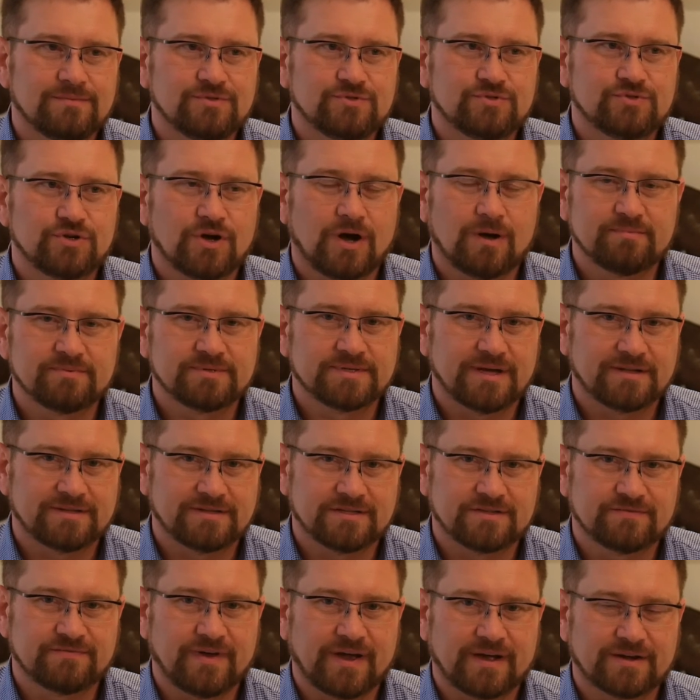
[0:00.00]
job
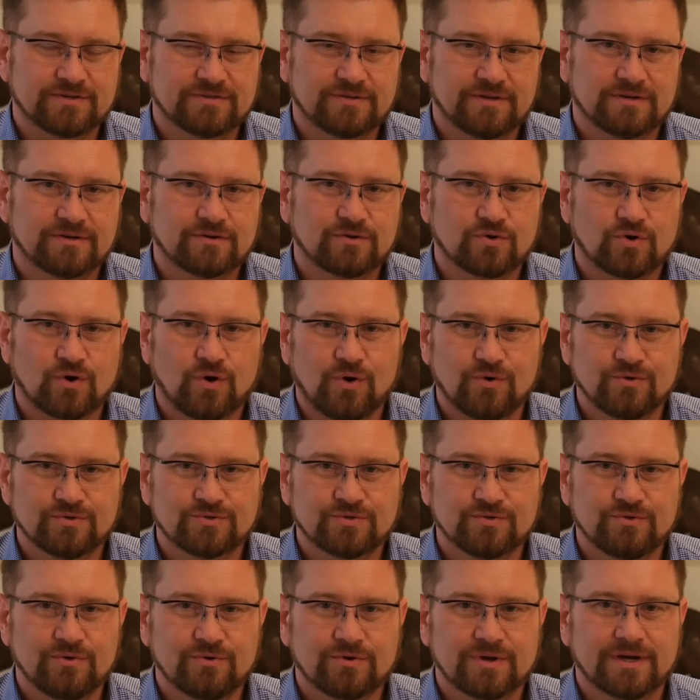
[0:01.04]
satisfaction
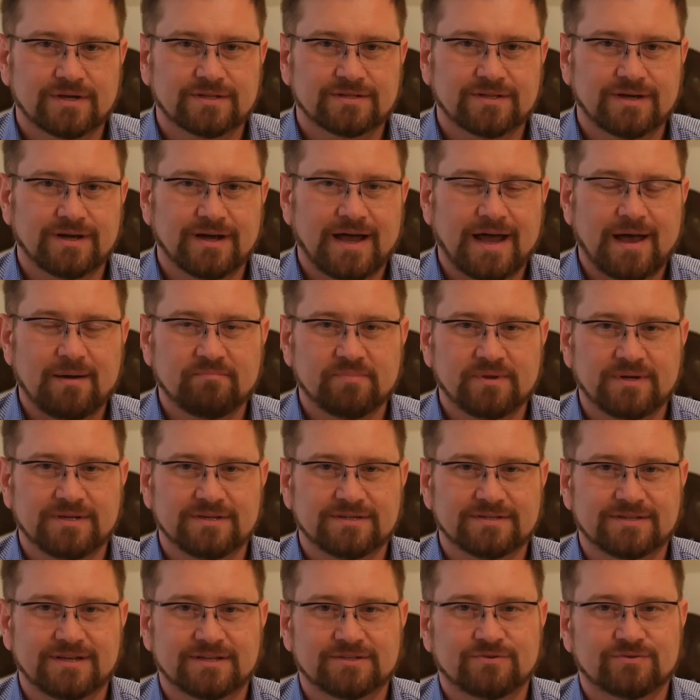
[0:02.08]
grows. Look at the
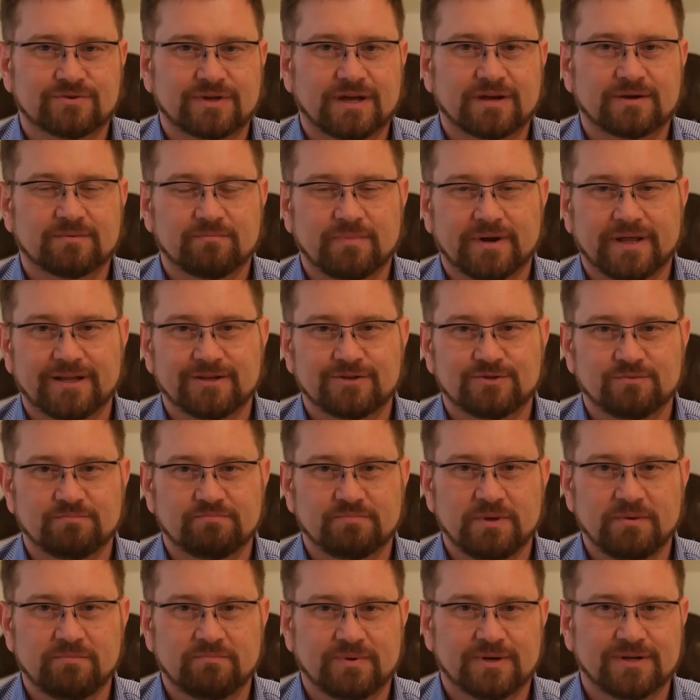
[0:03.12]
happiness that you can bring to
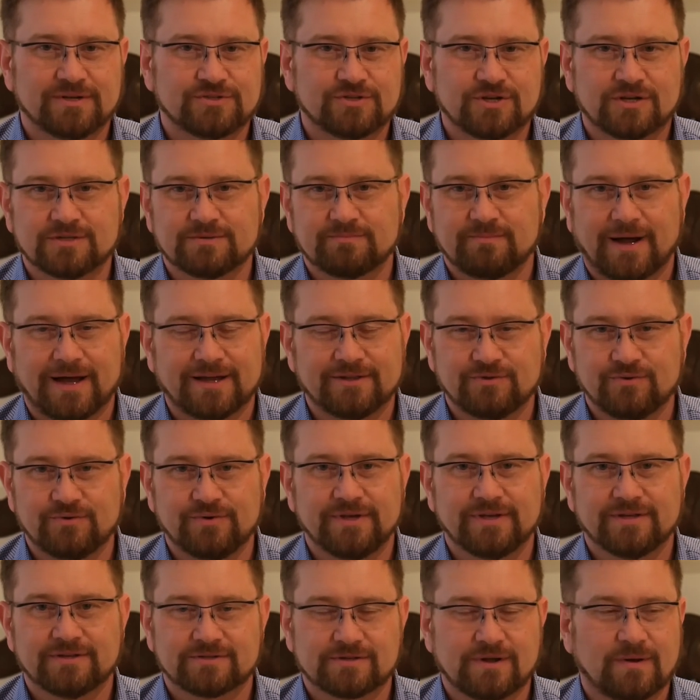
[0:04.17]
people just by
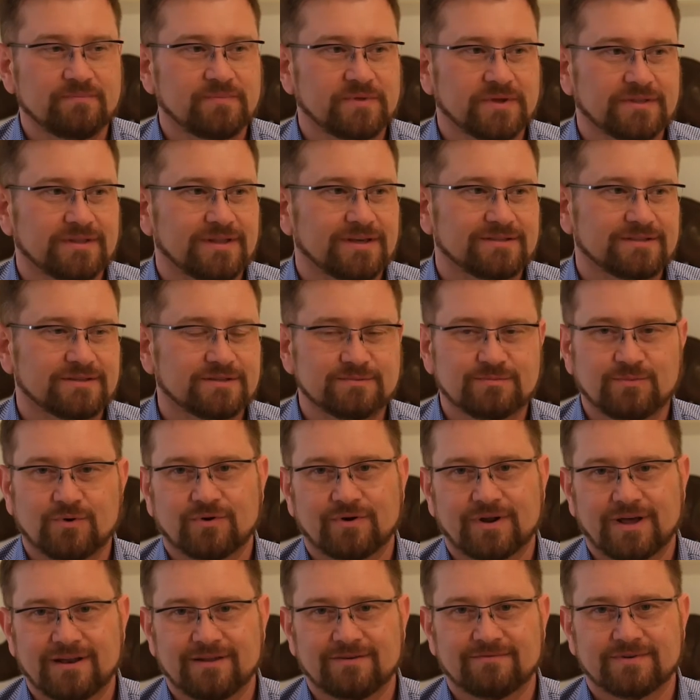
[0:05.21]
doing something that is
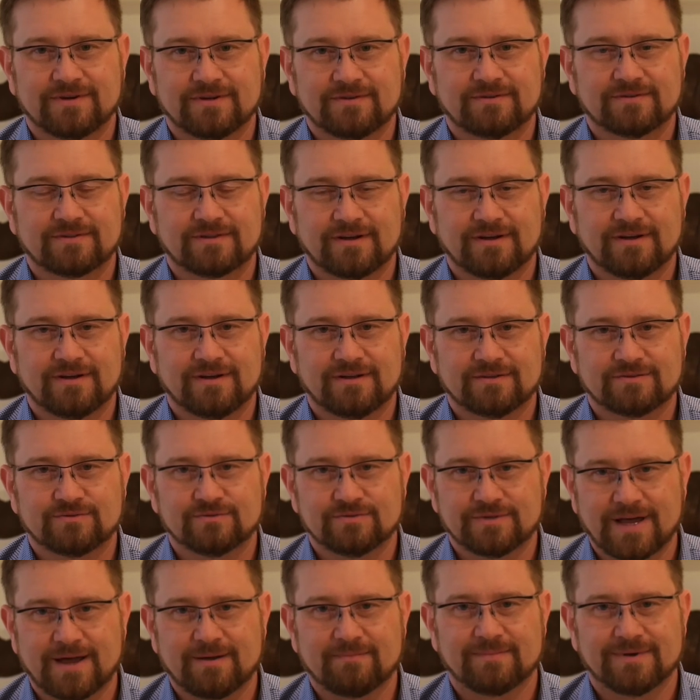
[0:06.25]
more relevant to
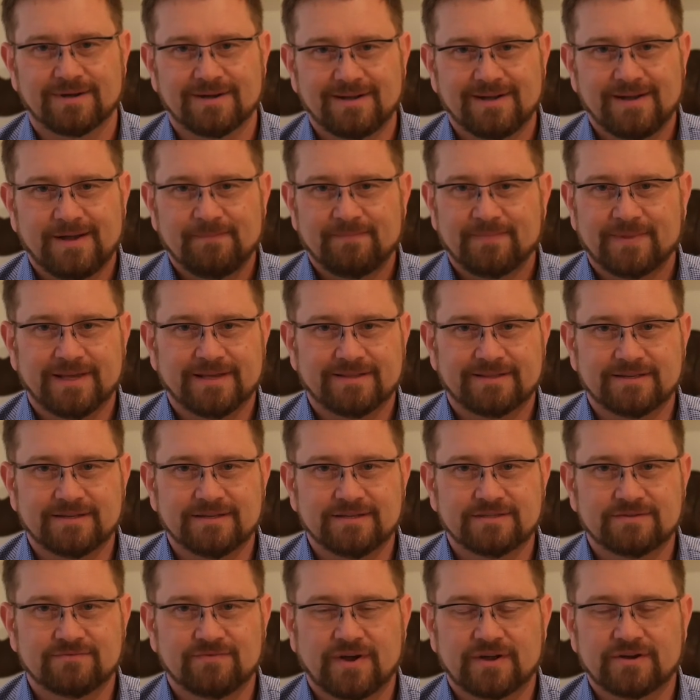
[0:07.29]
them. It
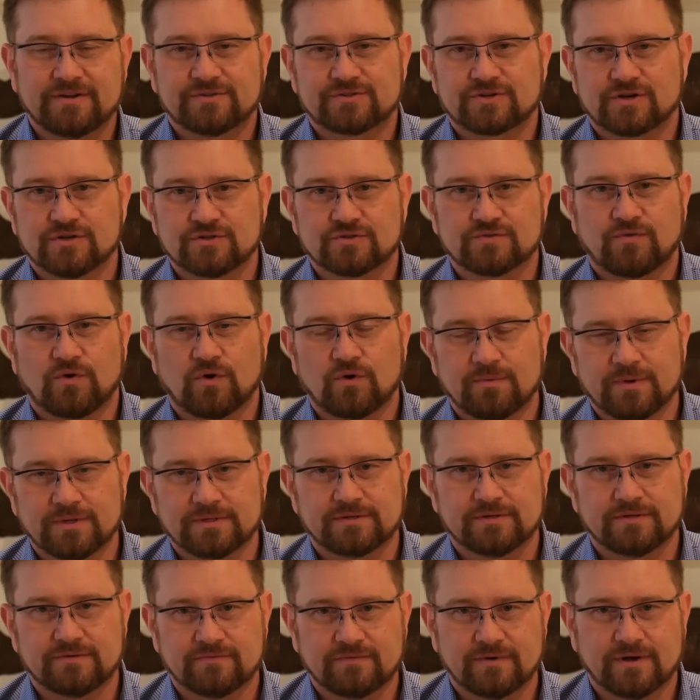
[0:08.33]
is very
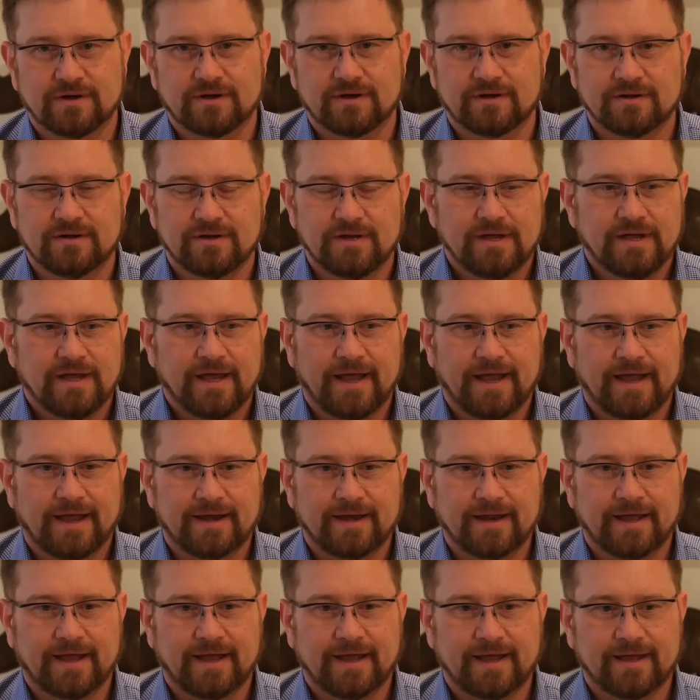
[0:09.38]
transformative,
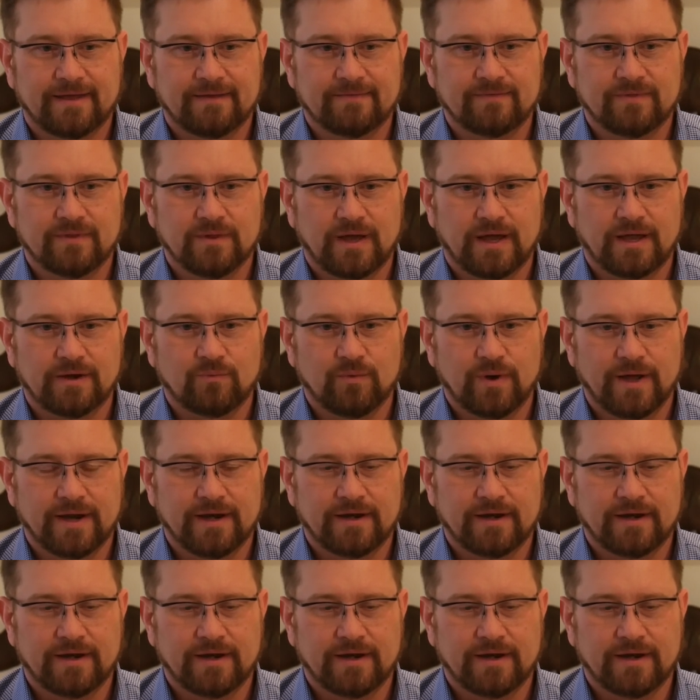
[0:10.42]
and